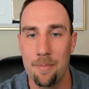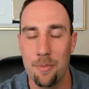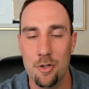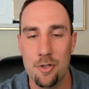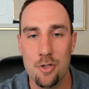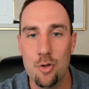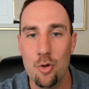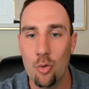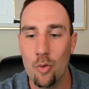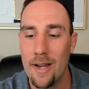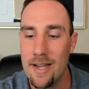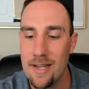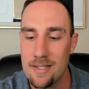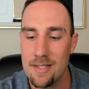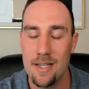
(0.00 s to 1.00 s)
there's
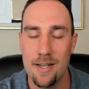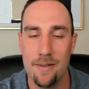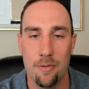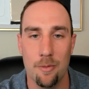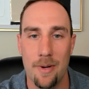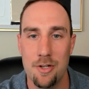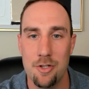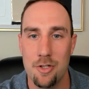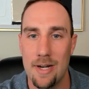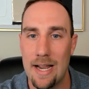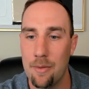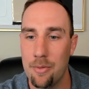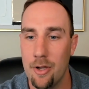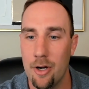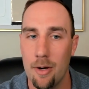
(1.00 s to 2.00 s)
great information
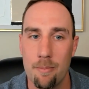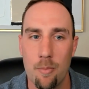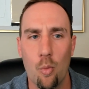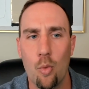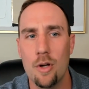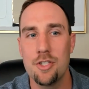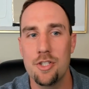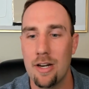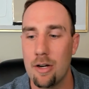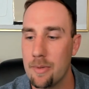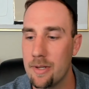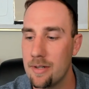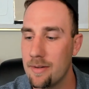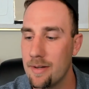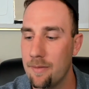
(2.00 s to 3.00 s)
out there. One
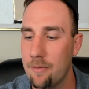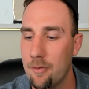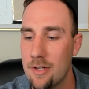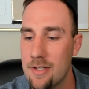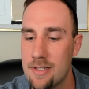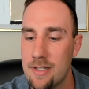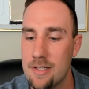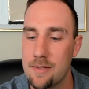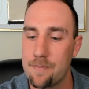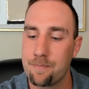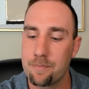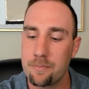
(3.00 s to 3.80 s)
gentleman, for instance,